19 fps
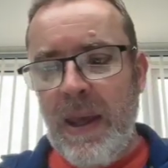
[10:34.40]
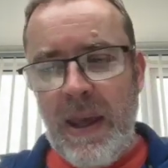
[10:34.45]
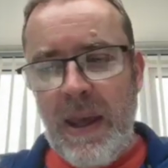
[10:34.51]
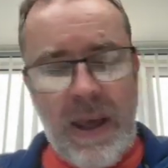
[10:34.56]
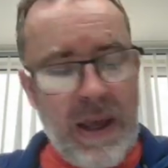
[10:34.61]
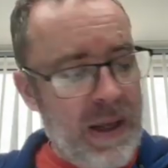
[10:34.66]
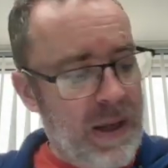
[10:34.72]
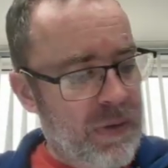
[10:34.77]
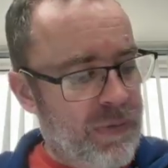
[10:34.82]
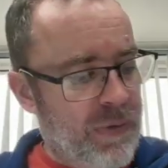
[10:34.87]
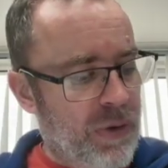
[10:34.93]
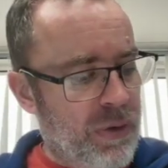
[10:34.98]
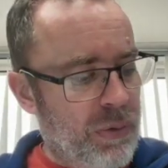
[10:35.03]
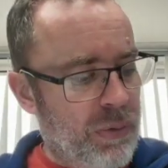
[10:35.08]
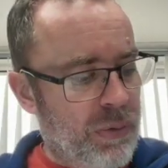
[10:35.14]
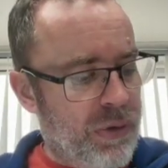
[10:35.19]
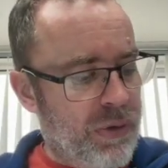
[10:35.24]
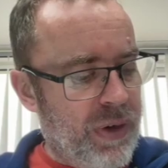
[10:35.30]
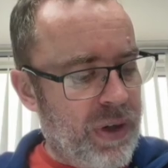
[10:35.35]
And the
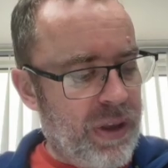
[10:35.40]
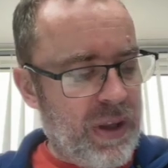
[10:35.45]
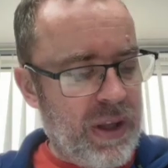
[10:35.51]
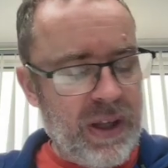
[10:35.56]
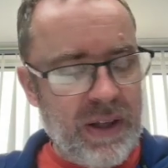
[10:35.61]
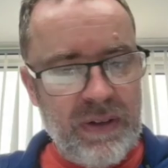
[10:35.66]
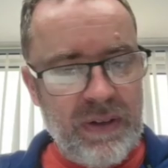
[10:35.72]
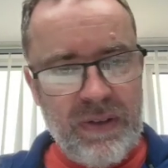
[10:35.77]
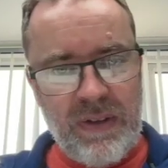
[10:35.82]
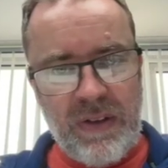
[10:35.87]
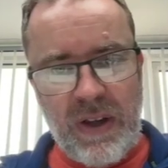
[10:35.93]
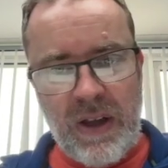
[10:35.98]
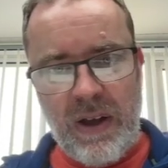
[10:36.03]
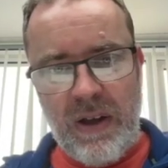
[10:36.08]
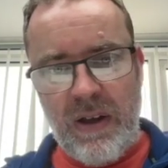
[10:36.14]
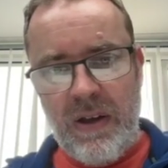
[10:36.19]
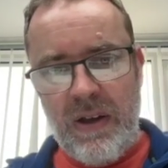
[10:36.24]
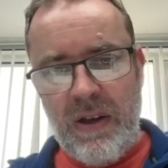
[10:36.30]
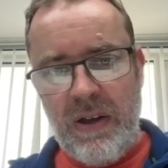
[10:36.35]
final three things
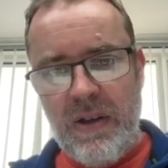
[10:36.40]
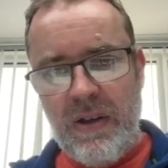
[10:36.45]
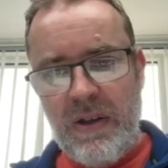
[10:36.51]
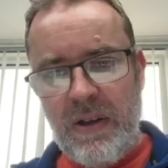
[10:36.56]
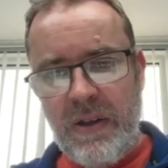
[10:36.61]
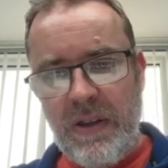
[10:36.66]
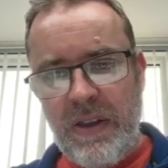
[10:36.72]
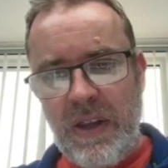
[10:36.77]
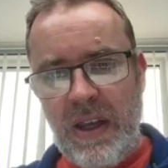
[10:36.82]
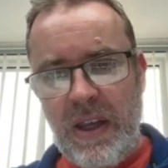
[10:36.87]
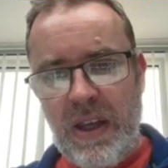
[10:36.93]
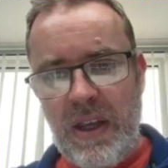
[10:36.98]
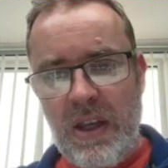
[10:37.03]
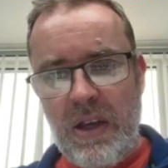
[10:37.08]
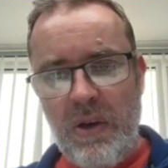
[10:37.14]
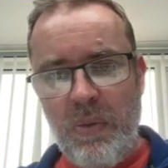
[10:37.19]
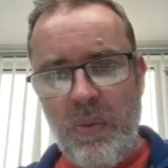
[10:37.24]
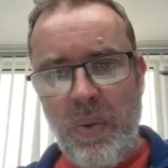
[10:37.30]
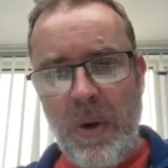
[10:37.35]
are the
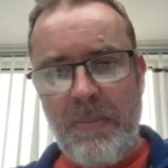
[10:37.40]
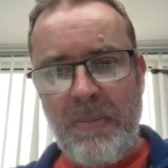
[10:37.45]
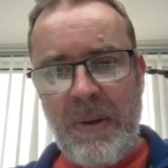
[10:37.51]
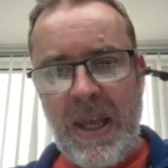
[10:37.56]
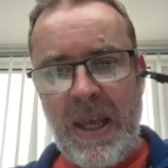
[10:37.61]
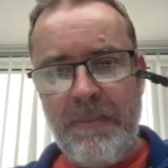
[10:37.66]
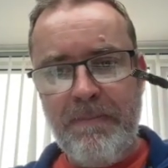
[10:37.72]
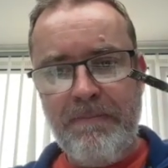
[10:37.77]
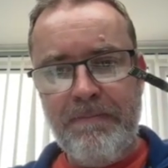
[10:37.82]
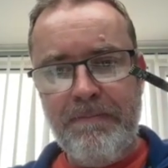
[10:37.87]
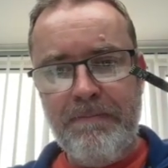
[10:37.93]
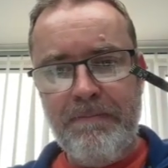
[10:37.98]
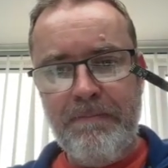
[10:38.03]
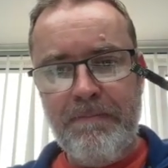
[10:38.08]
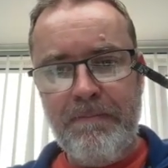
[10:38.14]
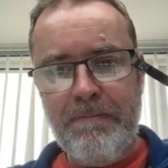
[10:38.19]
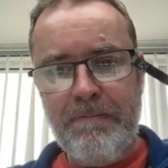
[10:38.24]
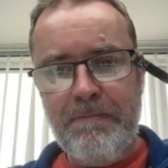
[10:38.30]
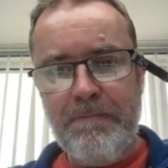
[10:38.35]
webcam.
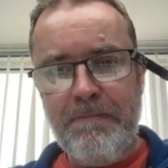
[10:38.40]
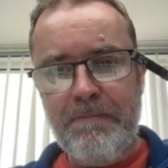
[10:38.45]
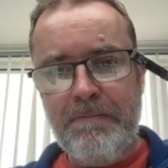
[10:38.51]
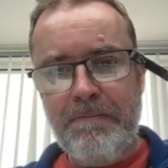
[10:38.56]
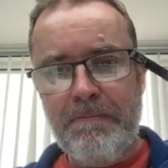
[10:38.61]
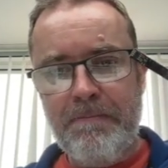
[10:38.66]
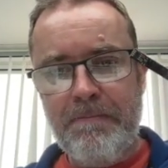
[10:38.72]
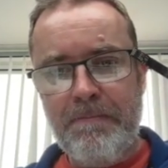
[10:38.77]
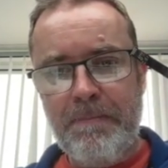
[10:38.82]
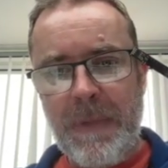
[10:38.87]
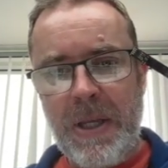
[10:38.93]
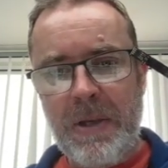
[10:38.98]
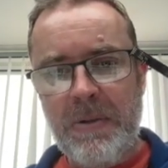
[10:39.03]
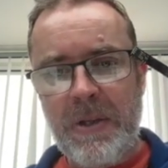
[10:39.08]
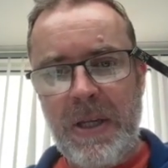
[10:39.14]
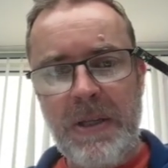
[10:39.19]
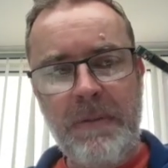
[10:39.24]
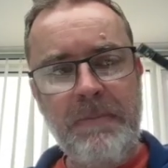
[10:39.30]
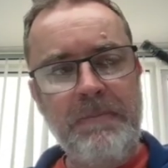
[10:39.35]

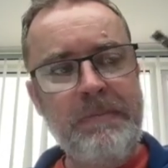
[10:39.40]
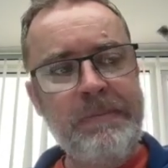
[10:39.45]
Okay.